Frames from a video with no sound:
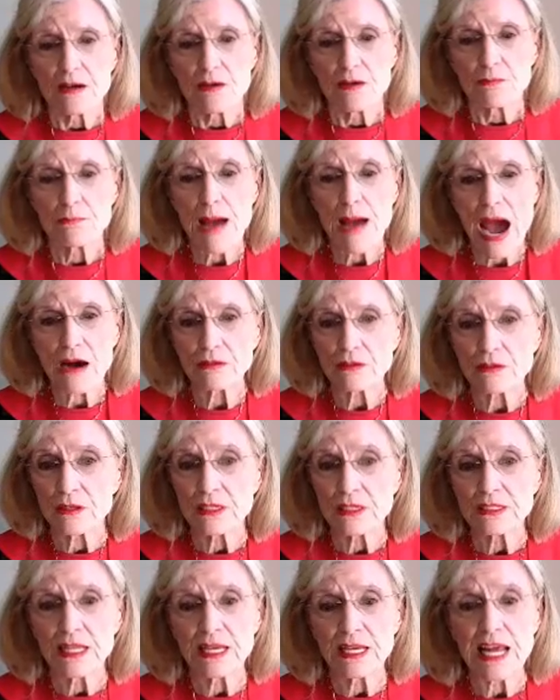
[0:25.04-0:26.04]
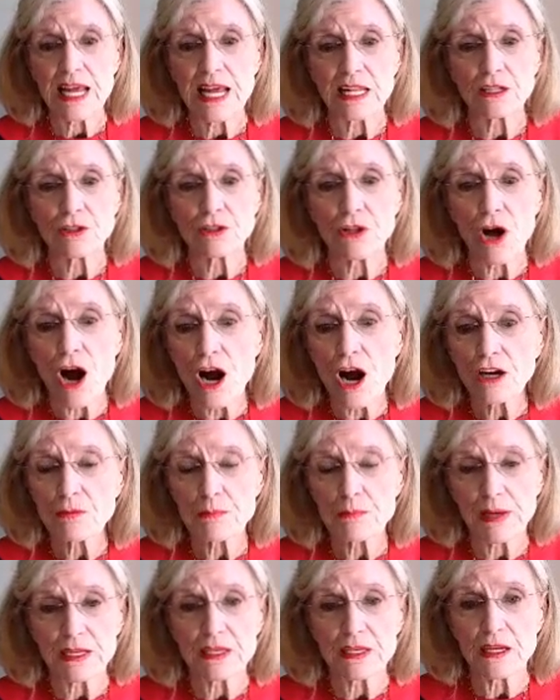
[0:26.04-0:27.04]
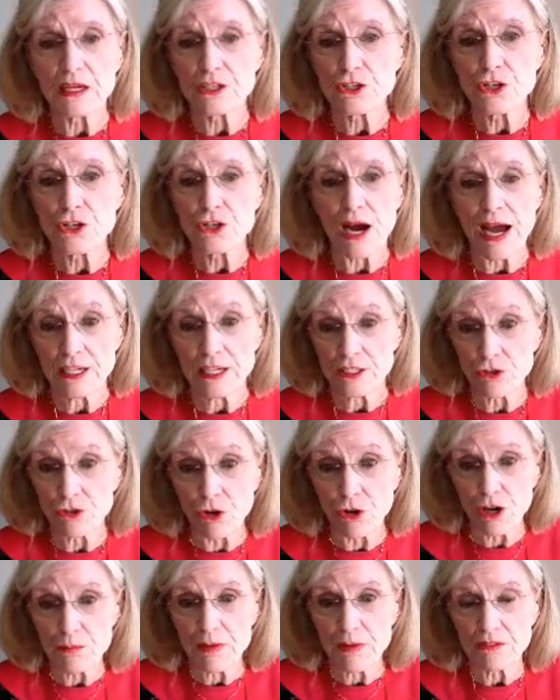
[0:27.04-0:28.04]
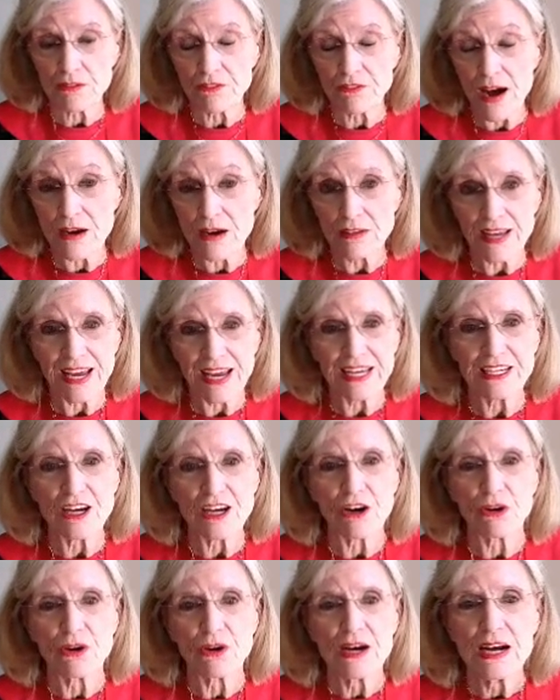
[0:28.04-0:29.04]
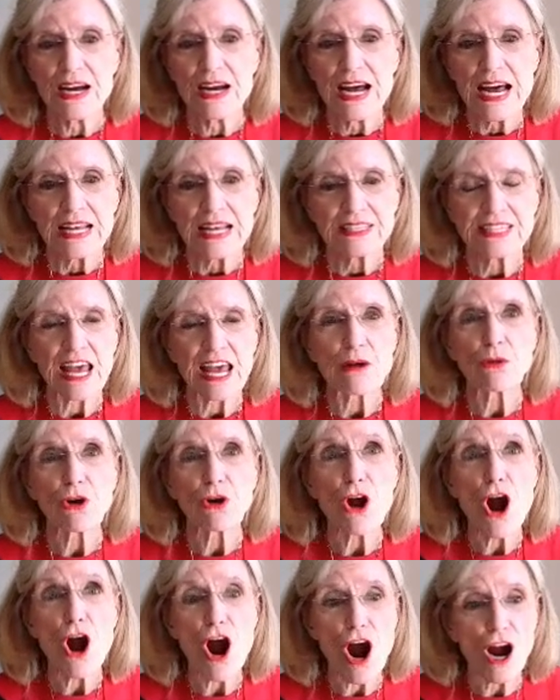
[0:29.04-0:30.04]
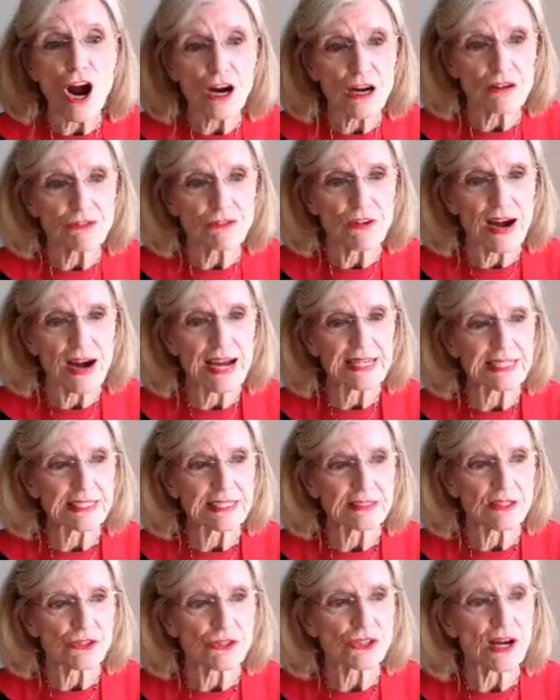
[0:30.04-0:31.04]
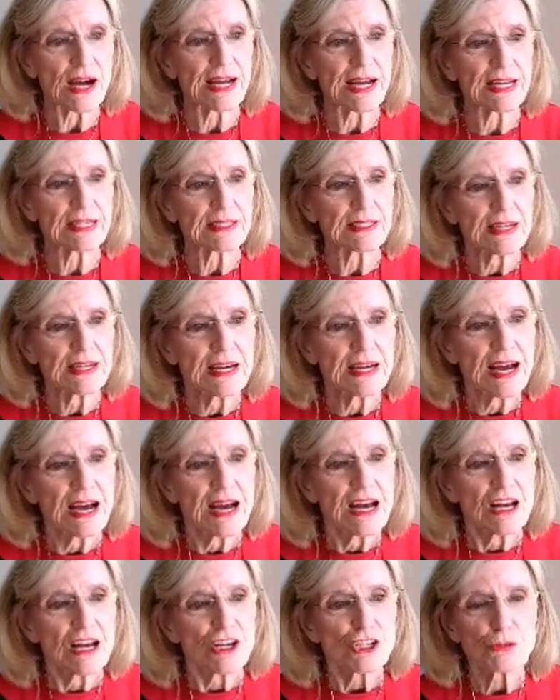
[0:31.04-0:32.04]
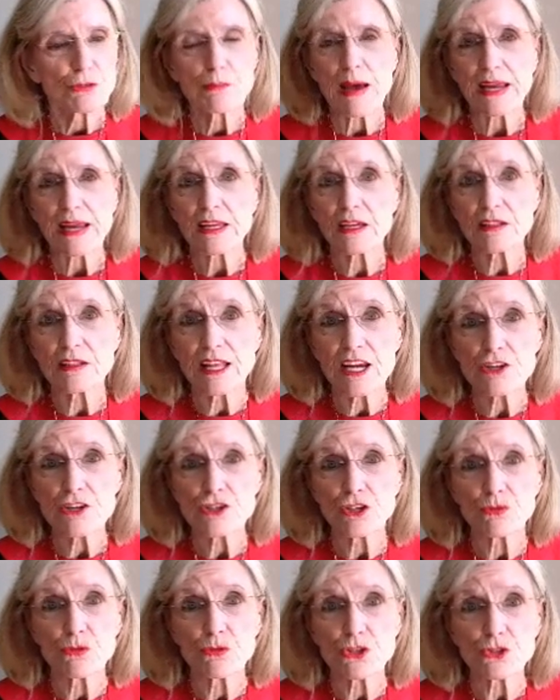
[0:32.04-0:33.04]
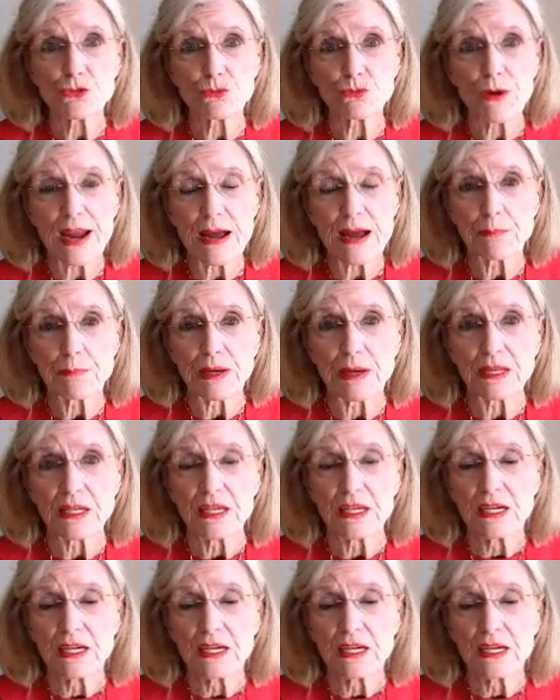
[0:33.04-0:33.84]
mountain that had long been a dormant volcano. They were horrified at the sight. Speculation was rampant.